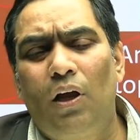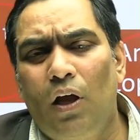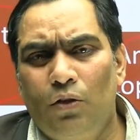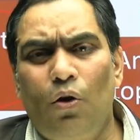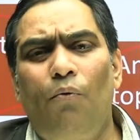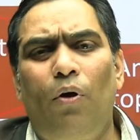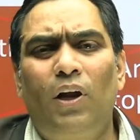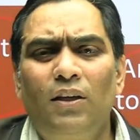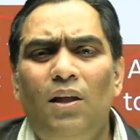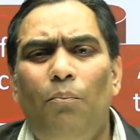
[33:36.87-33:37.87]
So what
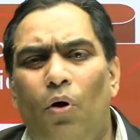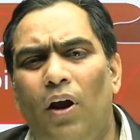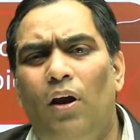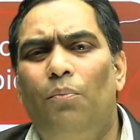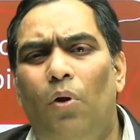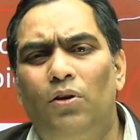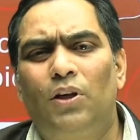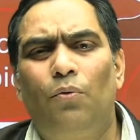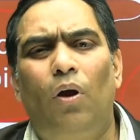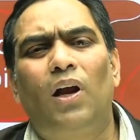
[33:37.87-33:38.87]
is the monetary policy?
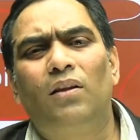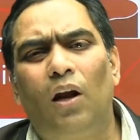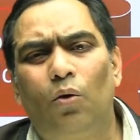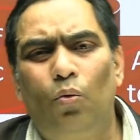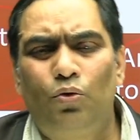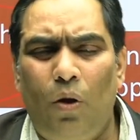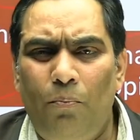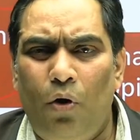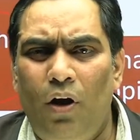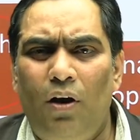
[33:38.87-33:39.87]
What are the tools of
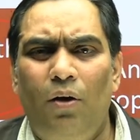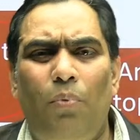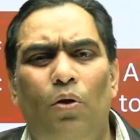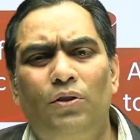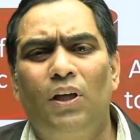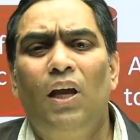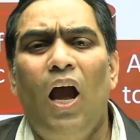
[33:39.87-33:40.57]
monetary policy?